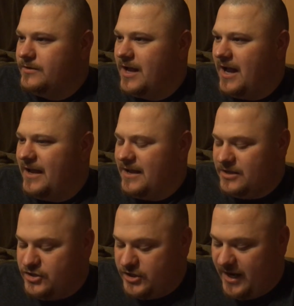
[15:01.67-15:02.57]
Nia
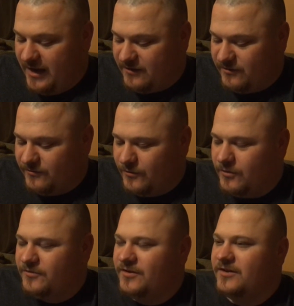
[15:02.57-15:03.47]
Jax
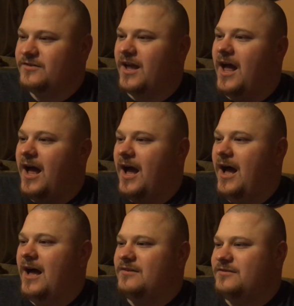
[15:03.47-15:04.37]
versus
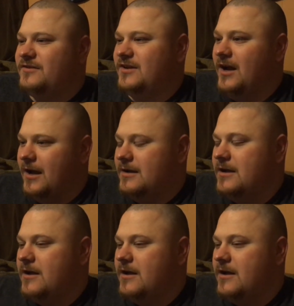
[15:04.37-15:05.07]
Asuka.